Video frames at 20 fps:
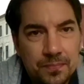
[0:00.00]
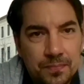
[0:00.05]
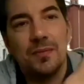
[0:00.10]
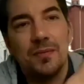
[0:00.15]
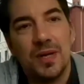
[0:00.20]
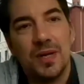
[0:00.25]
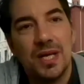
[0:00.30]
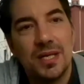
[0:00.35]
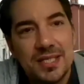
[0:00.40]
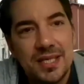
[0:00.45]

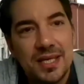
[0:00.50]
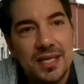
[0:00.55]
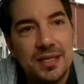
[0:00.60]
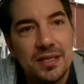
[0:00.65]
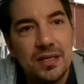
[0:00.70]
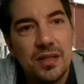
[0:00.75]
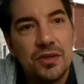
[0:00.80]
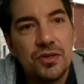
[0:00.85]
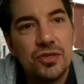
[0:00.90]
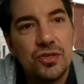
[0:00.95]
When I
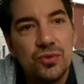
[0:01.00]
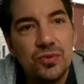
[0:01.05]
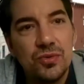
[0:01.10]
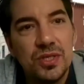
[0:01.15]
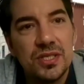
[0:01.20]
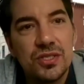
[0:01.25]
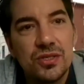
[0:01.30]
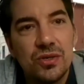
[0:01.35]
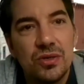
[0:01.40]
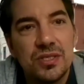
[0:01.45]
say the two
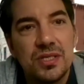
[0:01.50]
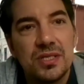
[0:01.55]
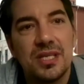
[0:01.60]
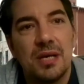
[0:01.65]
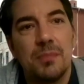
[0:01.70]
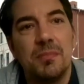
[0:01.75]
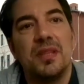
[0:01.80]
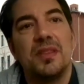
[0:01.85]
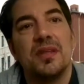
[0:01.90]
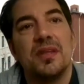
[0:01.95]
discourses,
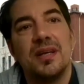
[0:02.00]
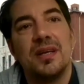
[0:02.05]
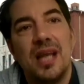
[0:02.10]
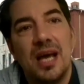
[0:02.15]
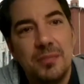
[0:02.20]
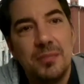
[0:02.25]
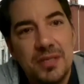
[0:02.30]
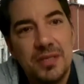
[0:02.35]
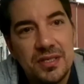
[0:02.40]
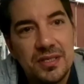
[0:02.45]
I mean the
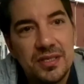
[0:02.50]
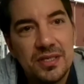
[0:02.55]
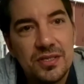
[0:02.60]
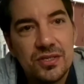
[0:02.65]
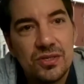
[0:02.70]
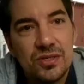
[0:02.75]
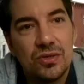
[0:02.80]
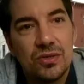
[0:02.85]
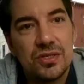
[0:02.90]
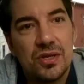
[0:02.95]
climate
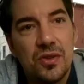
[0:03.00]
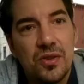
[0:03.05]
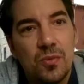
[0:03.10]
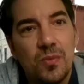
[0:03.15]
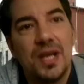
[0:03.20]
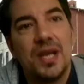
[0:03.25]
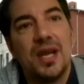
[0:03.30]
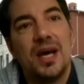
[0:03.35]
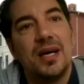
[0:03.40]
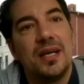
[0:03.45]
discourse on the
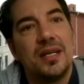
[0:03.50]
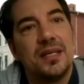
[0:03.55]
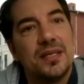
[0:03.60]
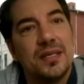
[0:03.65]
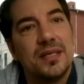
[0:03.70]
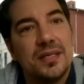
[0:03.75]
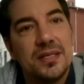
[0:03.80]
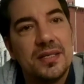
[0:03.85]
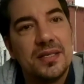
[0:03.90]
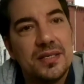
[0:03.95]
one hand
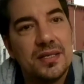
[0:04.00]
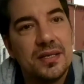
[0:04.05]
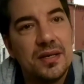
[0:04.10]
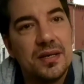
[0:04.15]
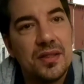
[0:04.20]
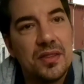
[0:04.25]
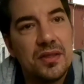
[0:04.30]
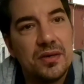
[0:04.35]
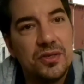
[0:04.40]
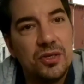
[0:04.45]
and
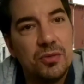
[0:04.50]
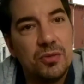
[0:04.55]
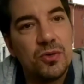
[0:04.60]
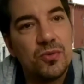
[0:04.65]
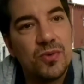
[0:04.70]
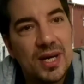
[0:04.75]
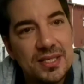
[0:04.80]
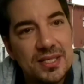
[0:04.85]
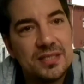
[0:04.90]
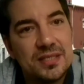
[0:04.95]
the human
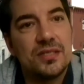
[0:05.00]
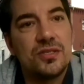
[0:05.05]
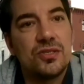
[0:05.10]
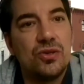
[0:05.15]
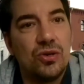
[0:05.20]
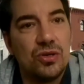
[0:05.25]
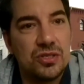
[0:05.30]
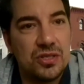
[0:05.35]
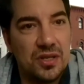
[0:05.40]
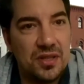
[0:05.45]
rights
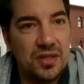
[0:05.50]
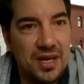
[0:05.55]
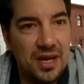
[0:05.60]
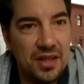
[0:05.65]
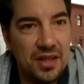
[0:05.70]
discourse on the other.